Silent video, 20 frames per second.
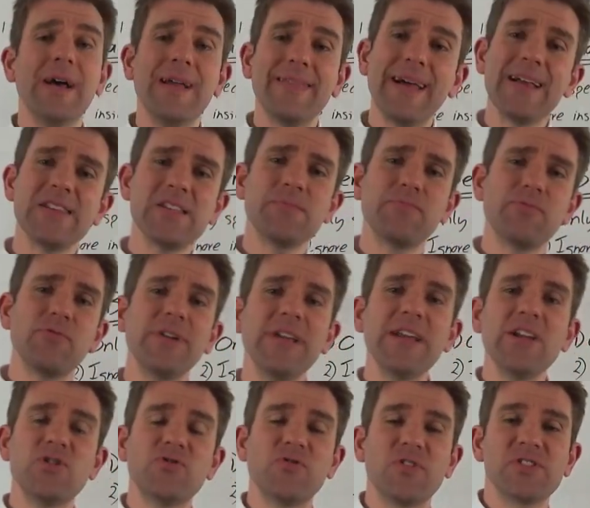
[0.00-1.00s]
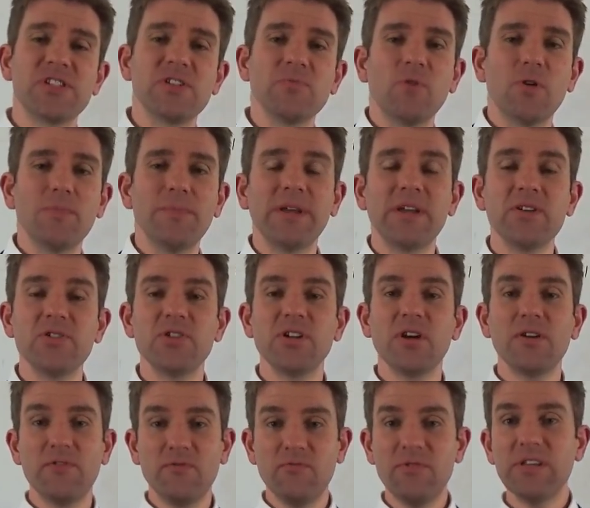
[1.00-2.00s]
That's a pretty interesting one because you know,
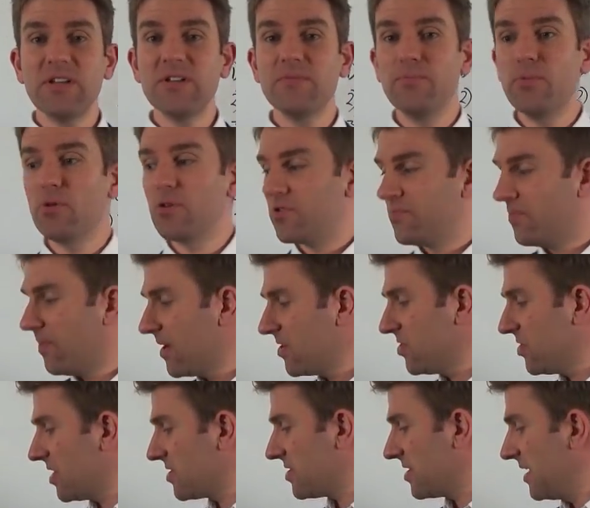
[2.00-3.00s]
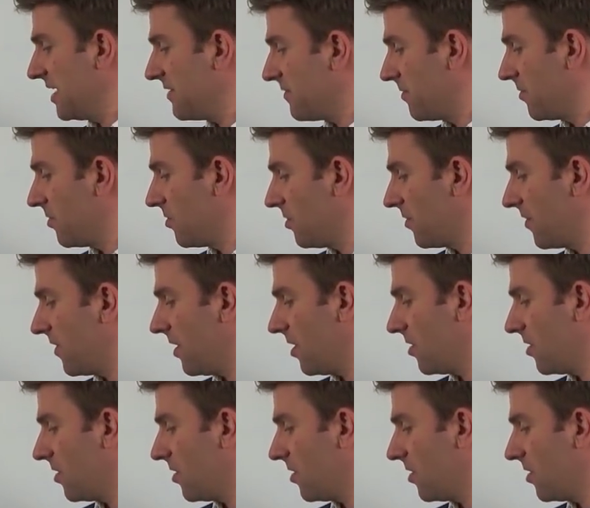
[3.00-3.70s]
if you read the book by Jesse Livermore, the